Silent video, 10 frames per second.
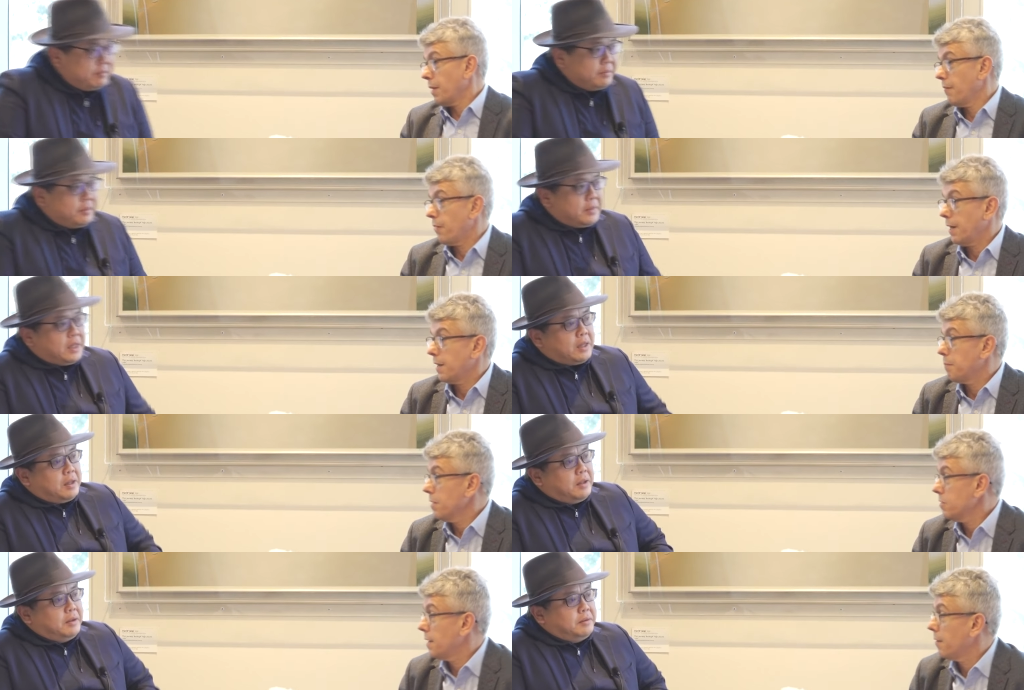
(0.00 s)
Speaker 1: there for eighteen
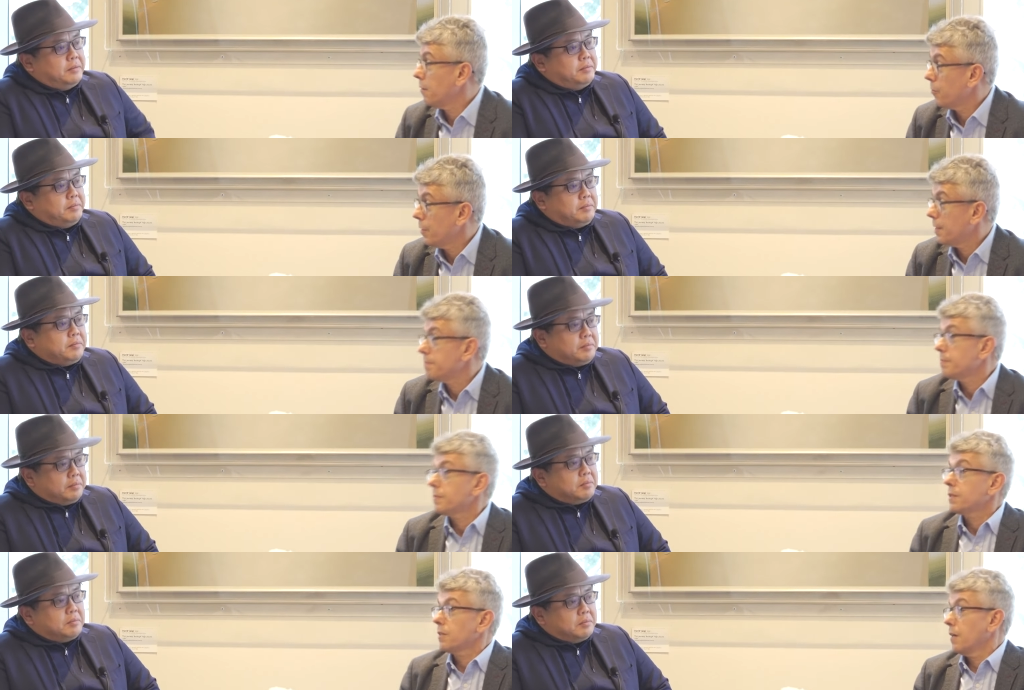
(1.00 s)
months now already.
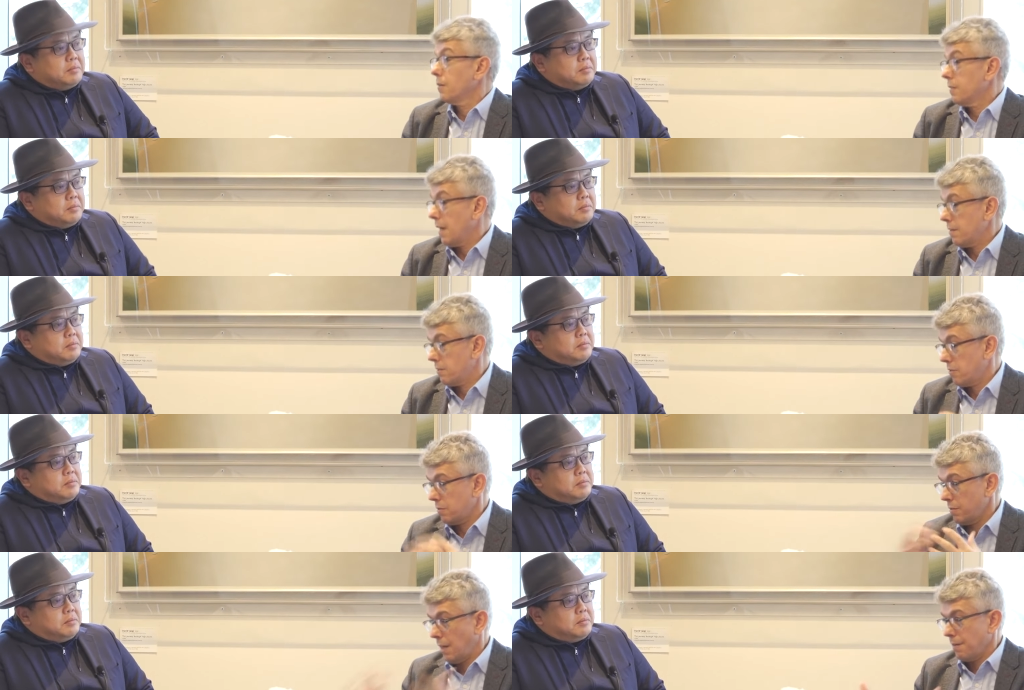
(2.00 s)
So that's
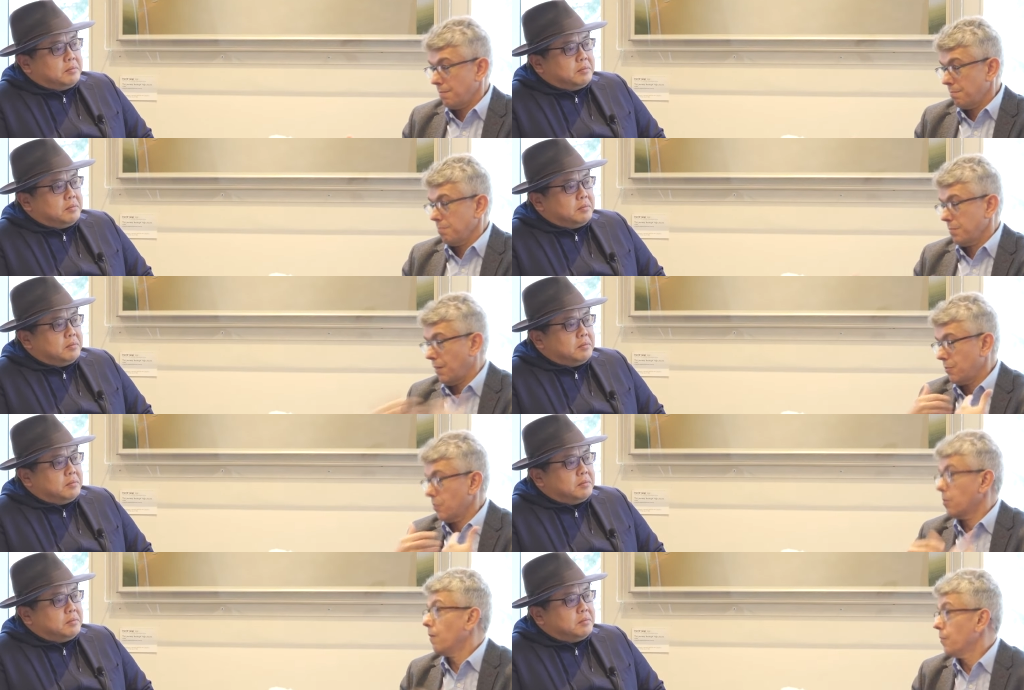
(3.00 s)
that gives
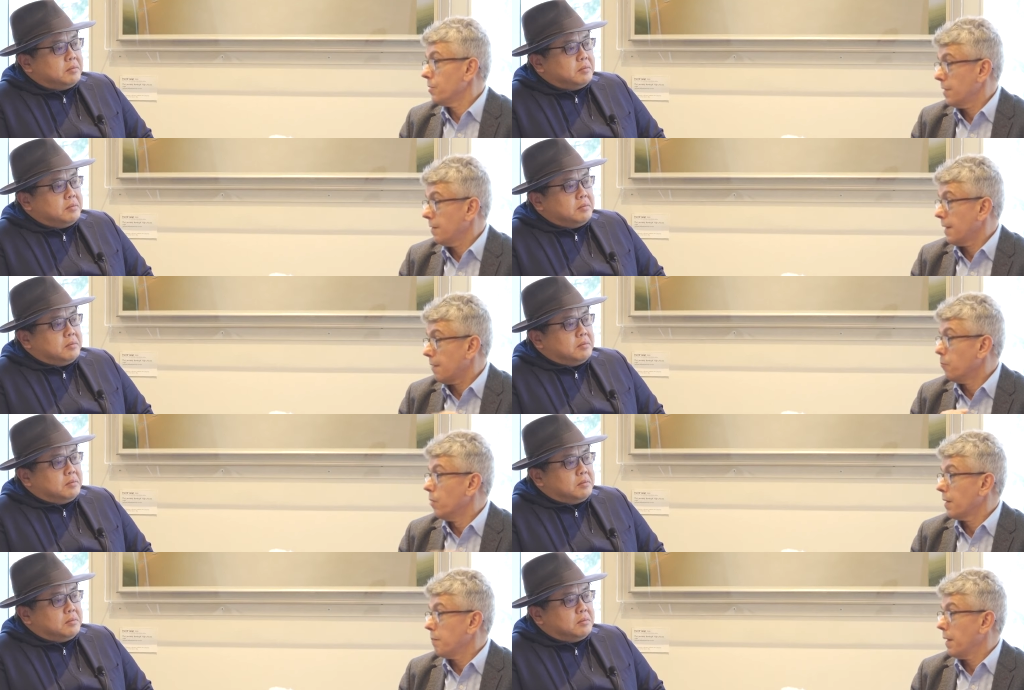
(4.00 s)
us confidence that it can
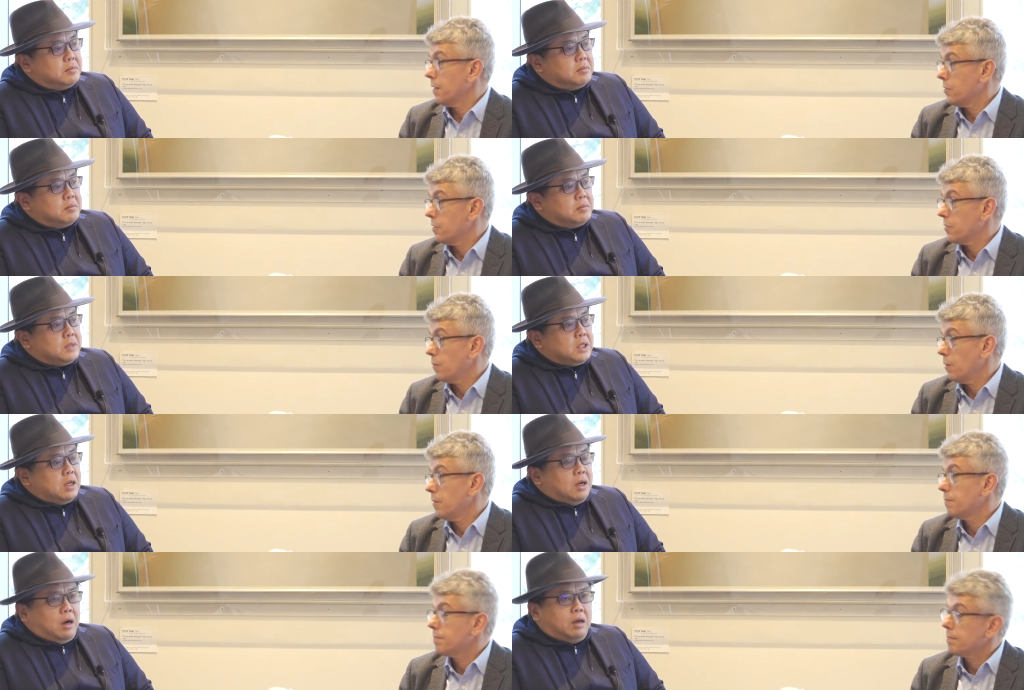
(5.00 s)
work at Mount Lindsay as well.
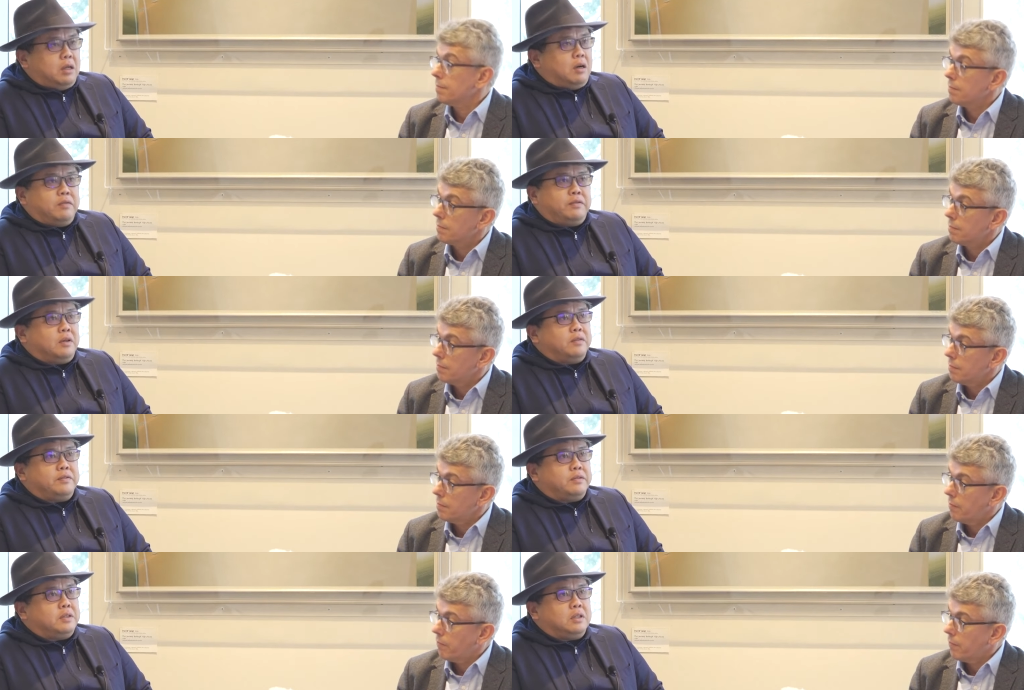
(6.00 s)
Speaker 2: Oh yeah, I've I've
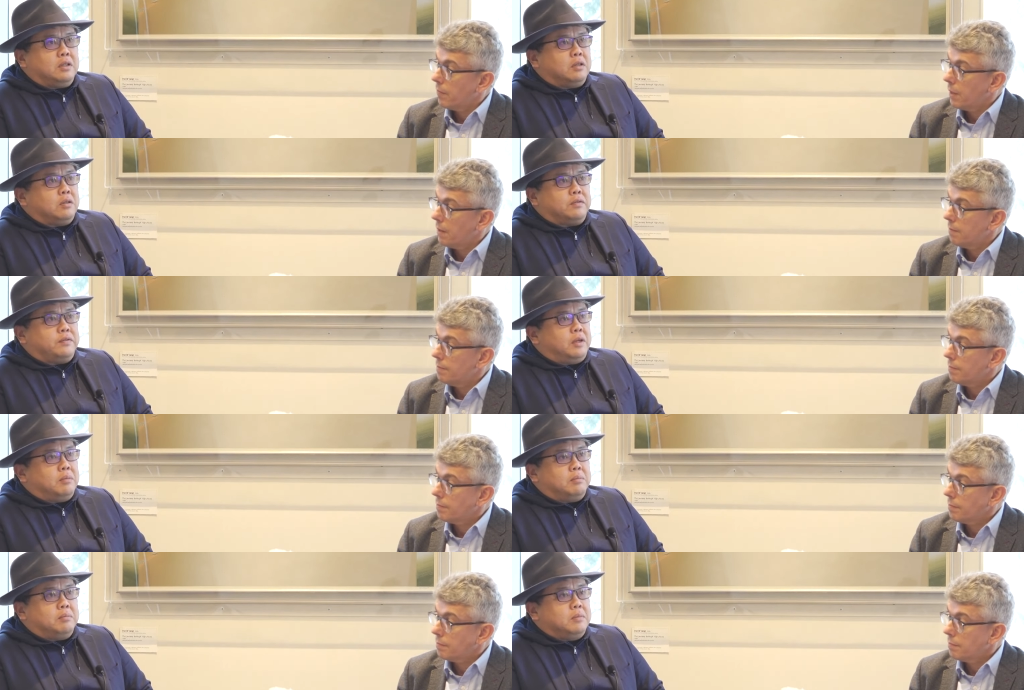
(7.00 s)
seen a lot of.
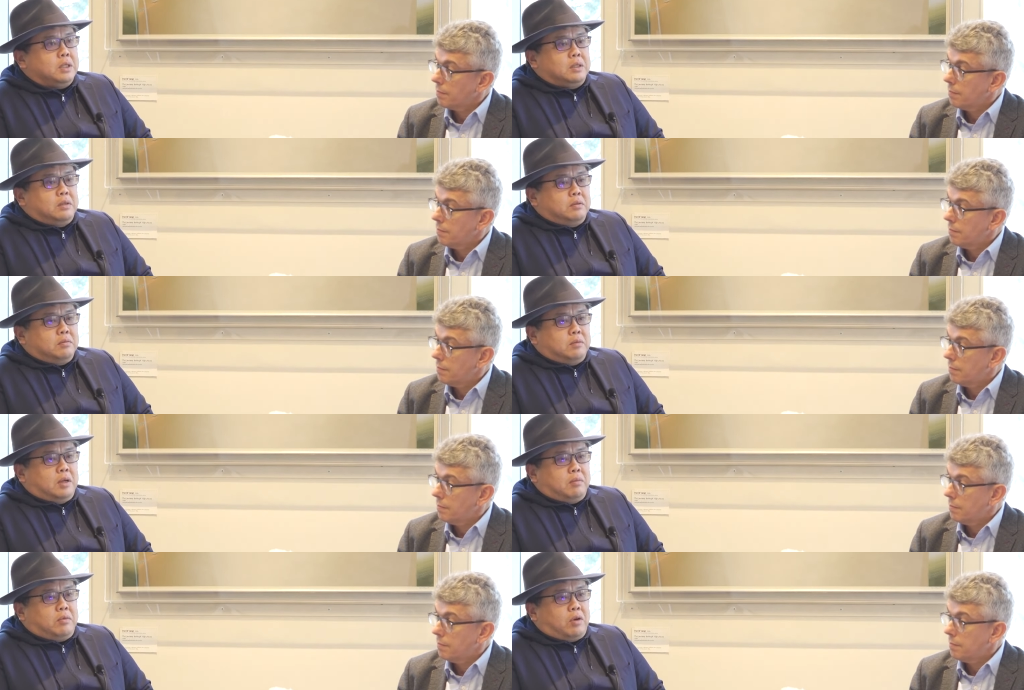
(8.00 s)
Um,
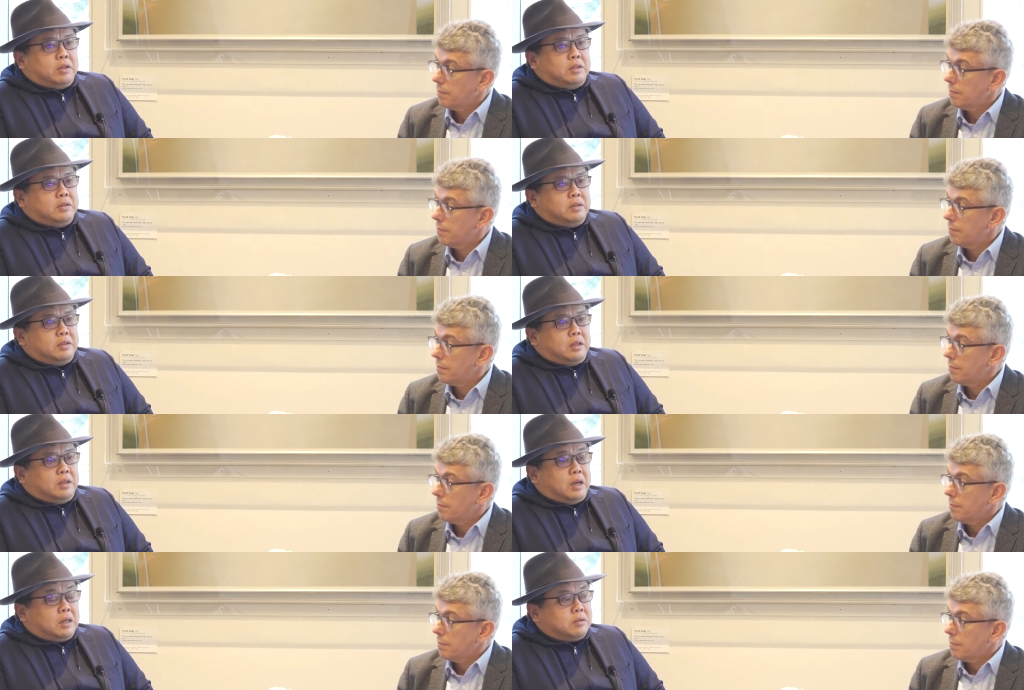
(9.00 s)
um, writings and, and,
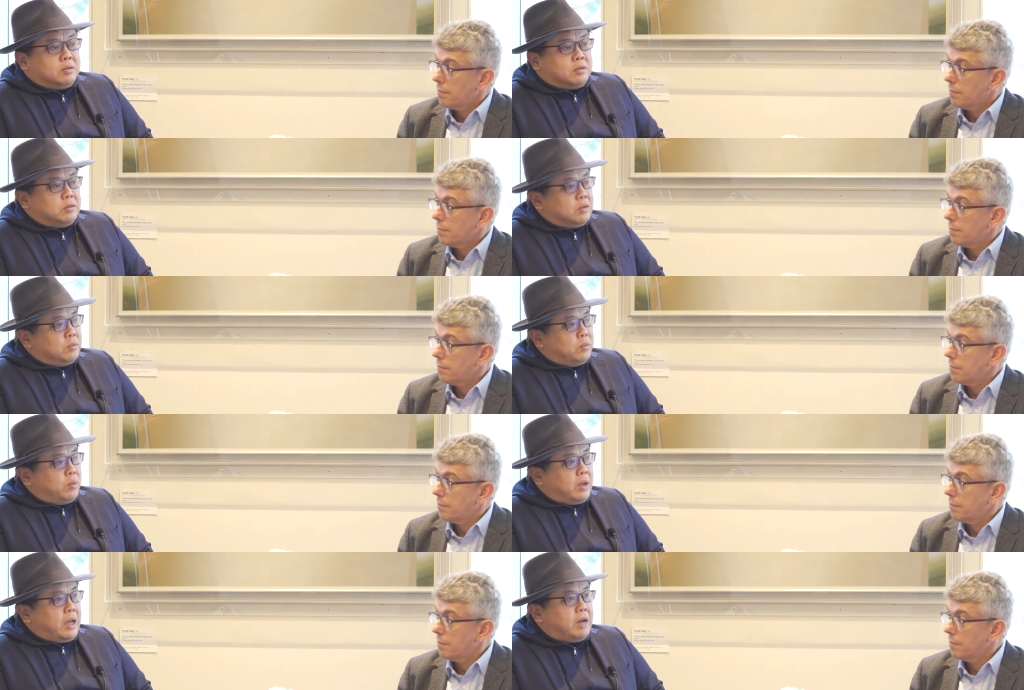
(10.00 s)
articles on, on
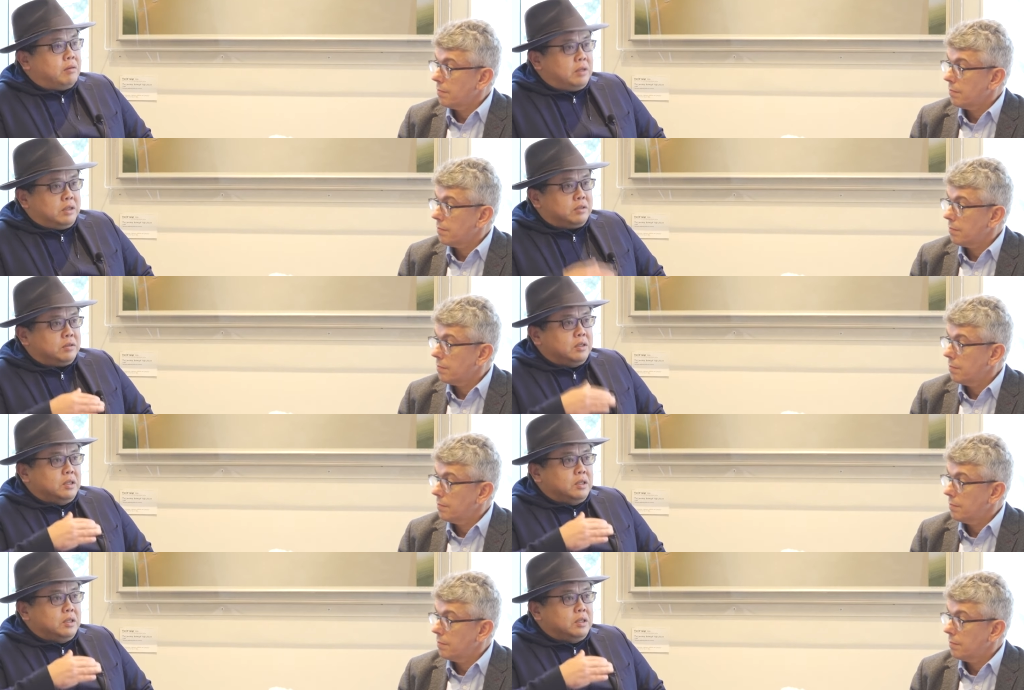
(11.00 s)
how it's